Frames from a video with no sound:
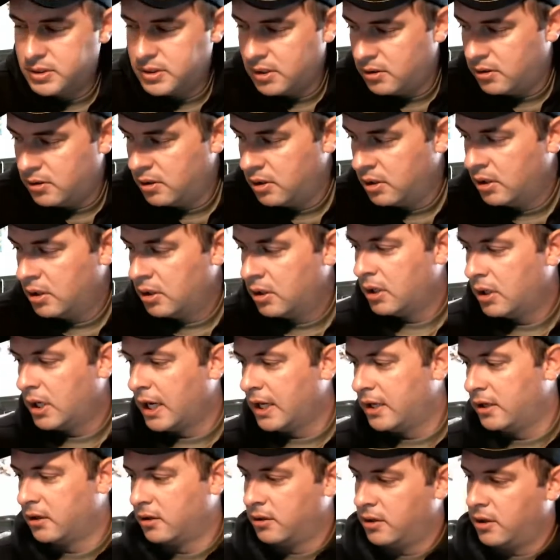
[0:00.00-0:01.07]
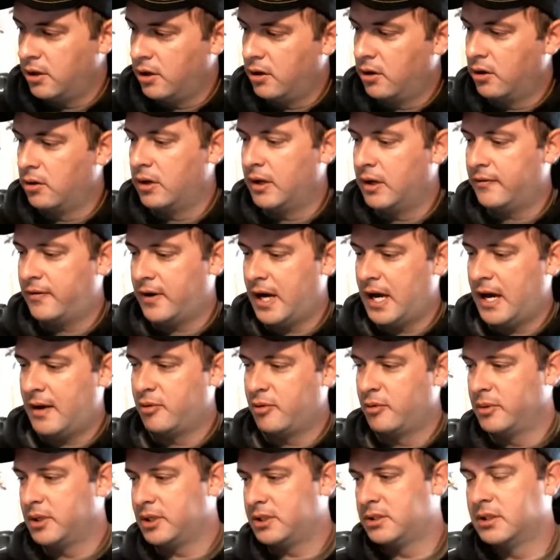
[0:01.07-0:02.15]
So I don't know if I have
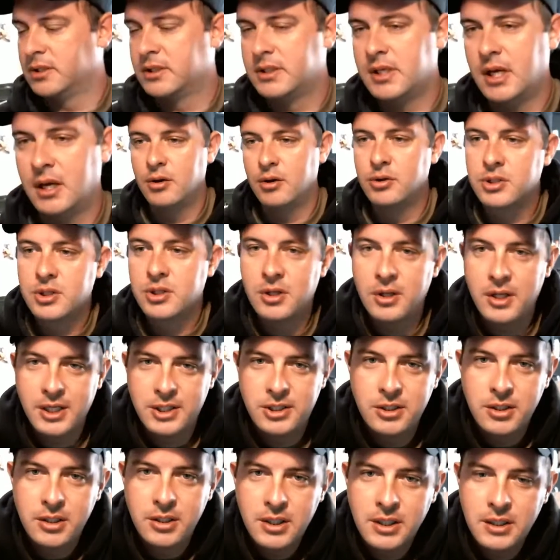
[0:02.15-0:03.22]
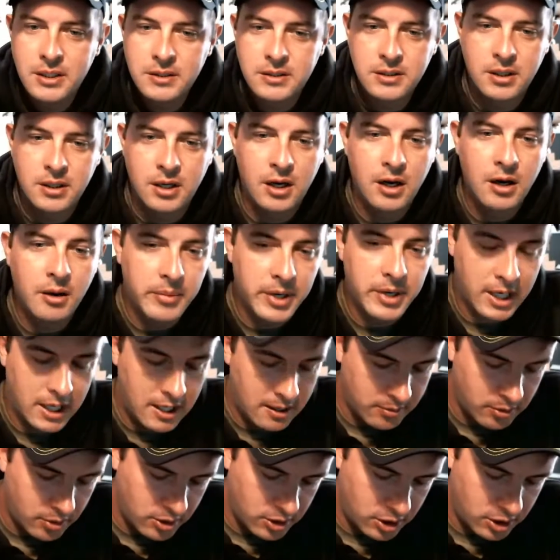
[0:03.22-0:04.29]
permission to whose collection it is, but I
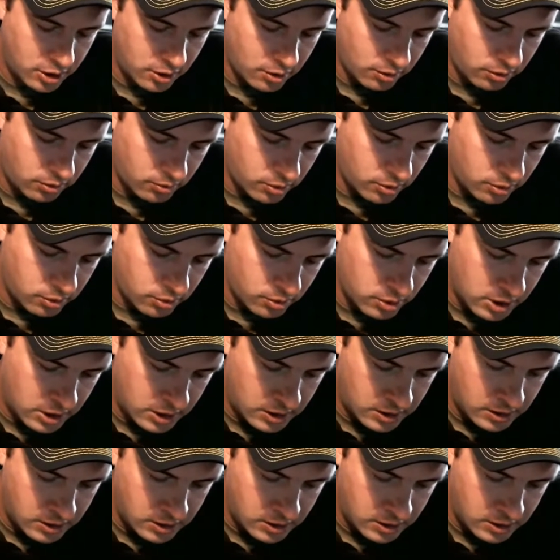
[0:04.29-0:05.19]
am going to go through